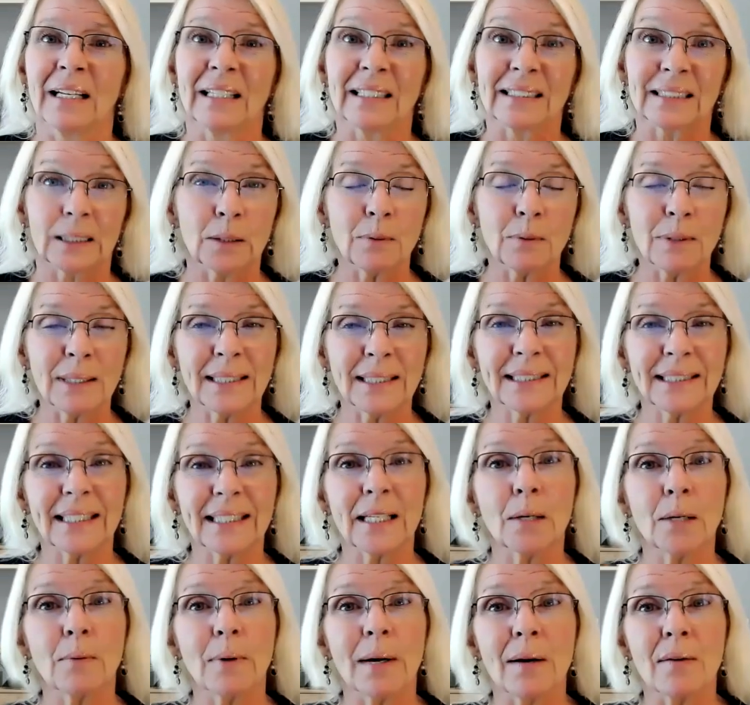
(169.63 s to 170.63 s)
So you want to
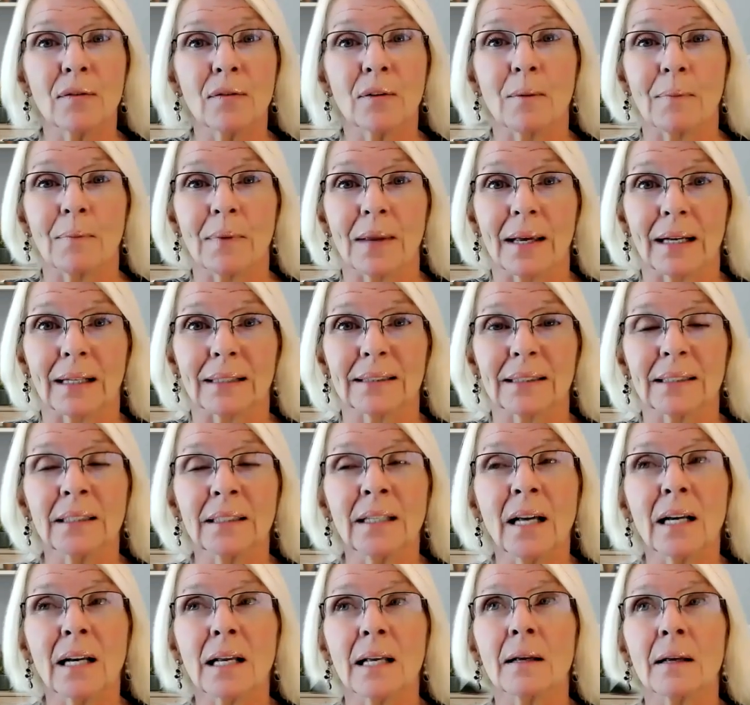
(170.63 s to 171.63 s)
stay away from that.
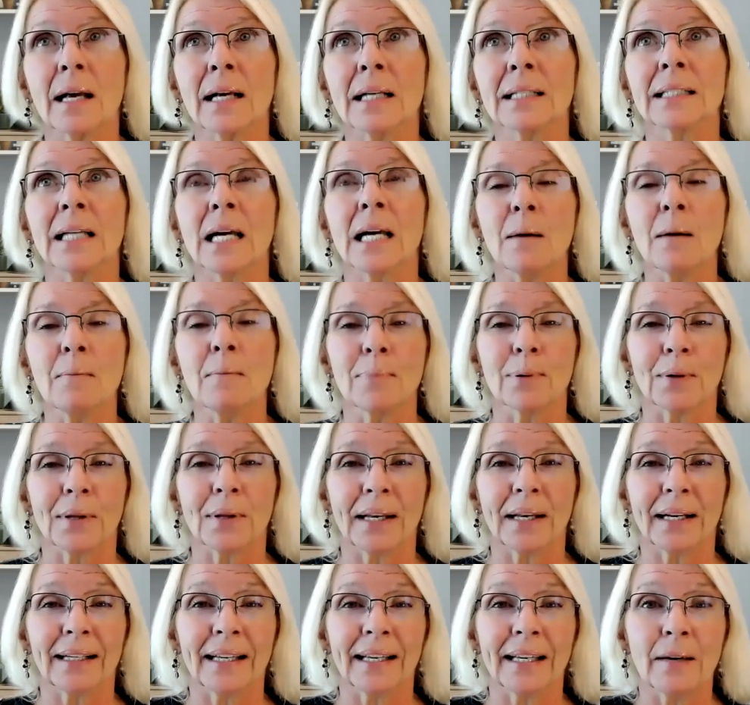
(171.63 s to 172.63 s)
Another example
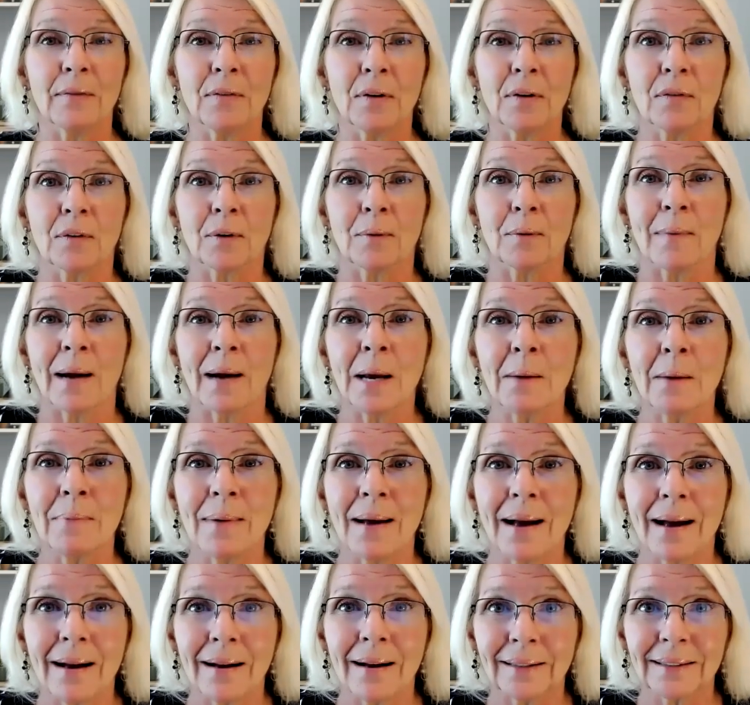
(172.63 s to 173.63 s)
that I can give you from my
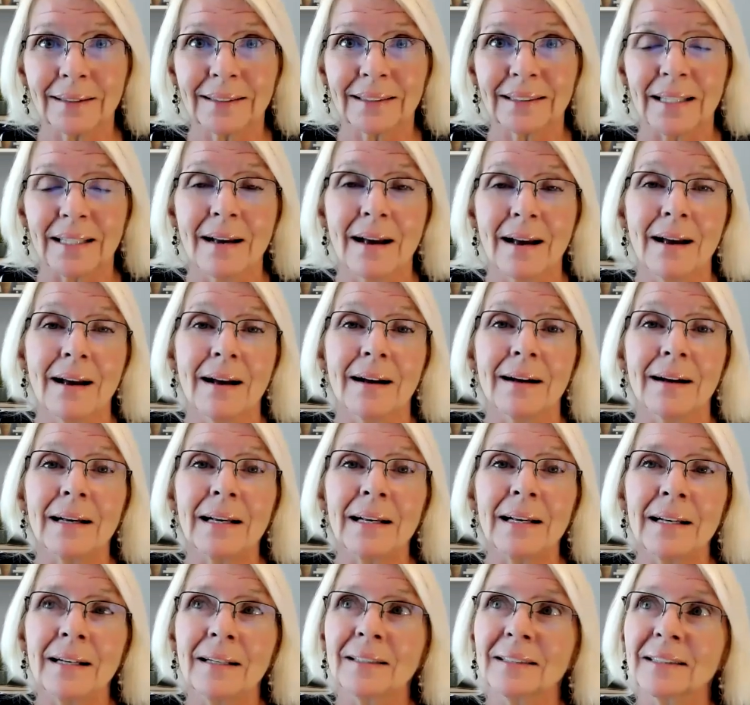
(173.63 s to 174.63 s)
past
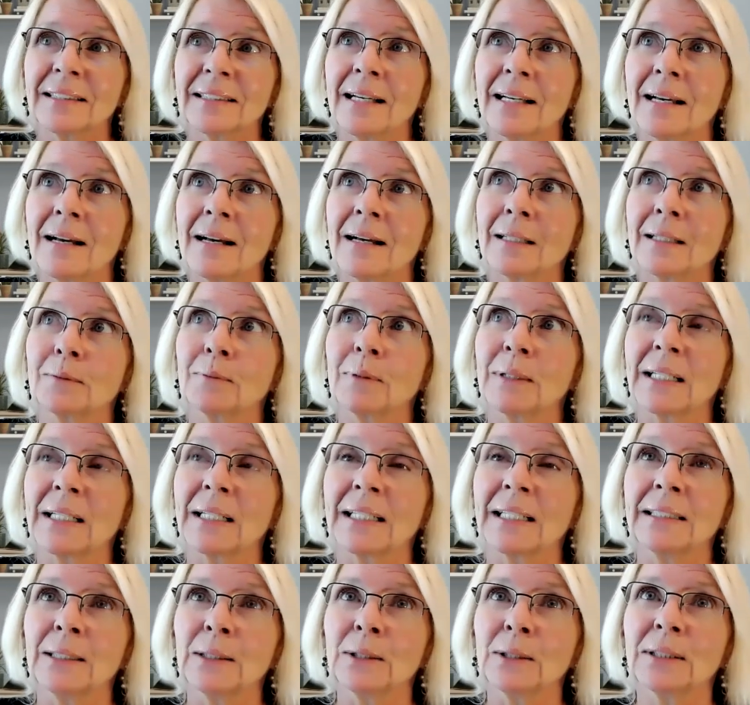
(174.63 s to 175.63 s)
is that when I
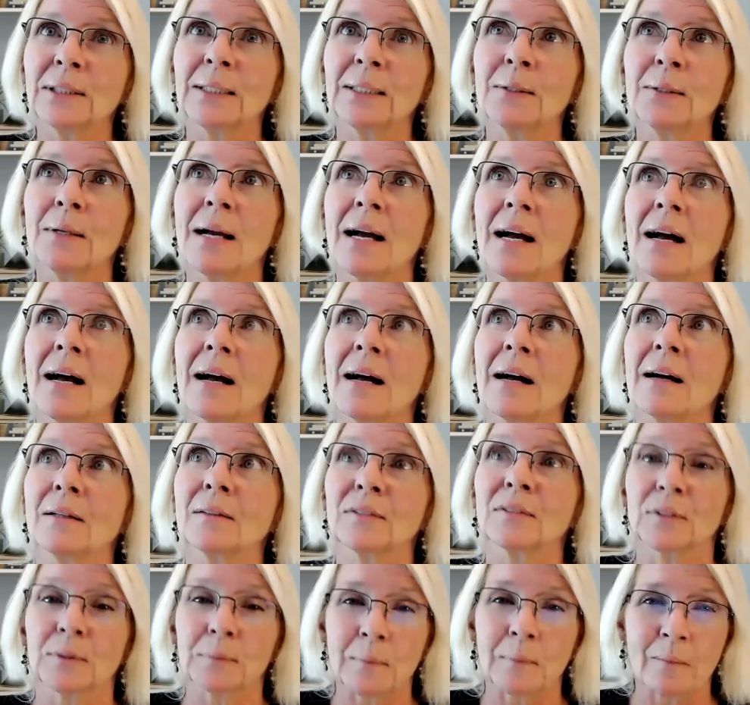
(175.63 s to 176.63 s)
used to
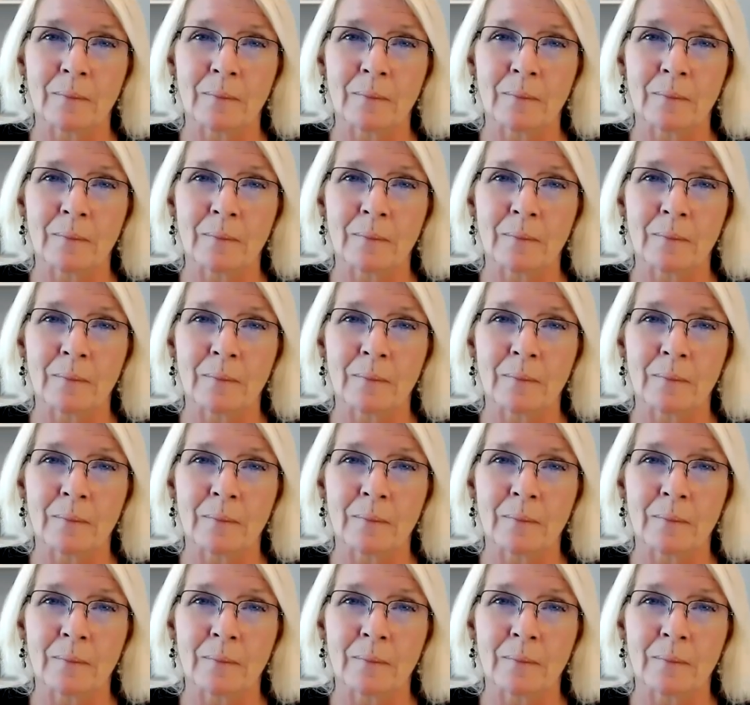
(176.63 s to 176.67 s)
have